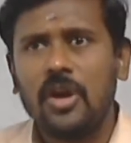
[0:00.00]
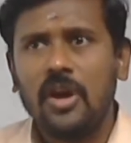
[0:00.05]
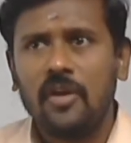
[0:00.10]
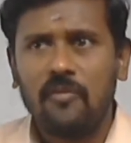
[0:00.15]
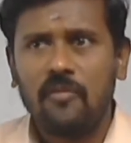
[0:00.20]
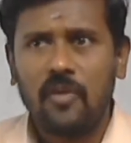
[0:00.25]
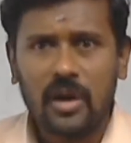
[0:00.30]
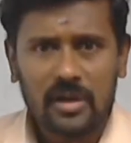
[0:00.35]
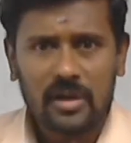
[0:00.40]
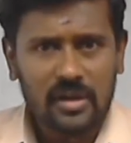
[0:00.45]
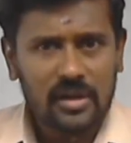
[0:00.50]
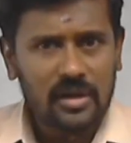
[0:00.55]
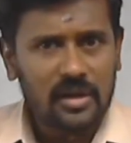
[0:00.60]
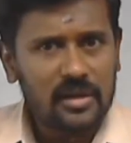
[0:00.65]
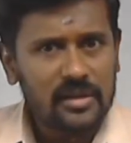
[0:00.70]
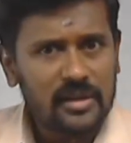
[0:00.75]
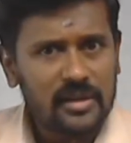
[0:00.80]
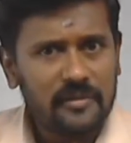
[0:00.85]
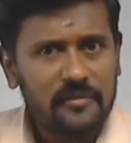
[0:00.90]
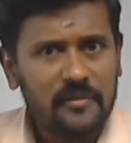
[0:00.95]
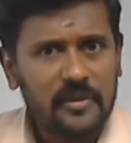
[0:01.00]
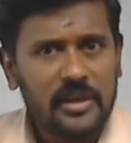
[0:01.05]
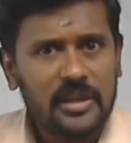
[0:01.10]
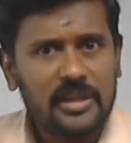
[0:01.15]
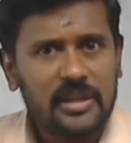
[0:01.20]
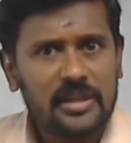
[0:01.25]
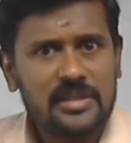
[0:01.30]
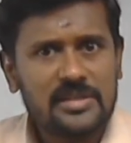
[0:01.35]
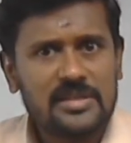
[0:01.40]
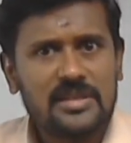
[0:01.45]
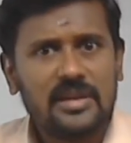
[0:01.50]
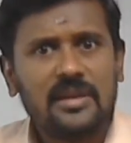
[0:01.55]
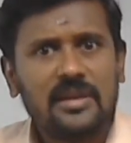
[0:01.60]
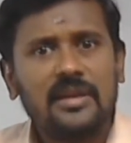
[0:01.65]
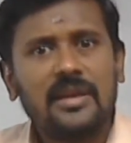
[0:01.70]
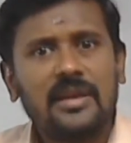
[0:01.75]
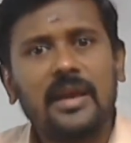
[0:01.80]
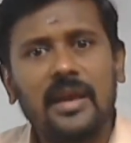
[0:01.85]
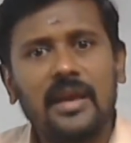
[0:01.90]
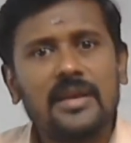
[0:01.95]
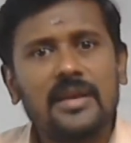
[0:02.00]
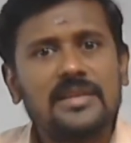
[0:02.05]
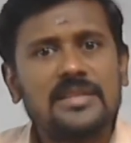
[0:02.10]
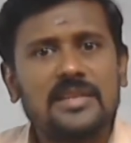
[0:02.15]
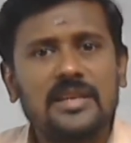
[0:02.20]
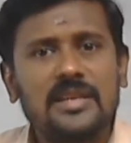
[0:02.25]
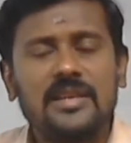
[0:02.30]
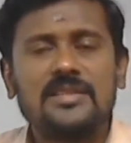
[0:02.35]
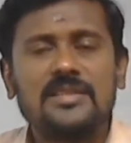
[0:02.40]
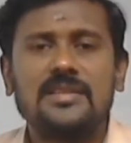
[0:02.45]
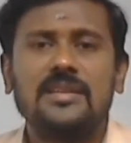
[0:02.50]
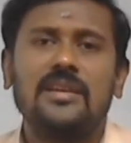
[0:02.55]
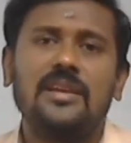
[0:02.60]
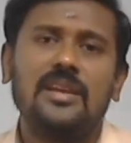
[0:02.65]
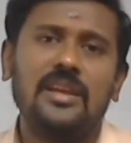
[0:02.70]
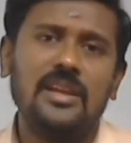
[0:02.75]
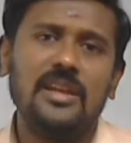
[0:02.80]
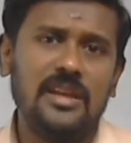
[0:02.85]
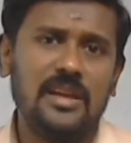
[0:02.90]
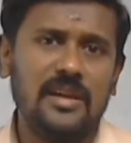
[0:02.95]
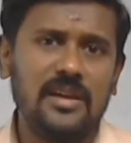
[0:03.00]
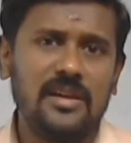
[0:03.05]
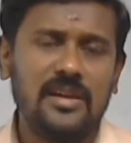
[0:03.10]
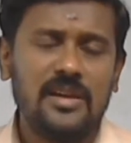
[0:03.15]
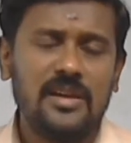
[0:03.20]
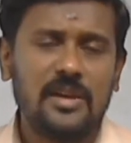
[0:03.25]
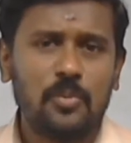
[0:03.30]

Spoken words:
what are all the various cases in a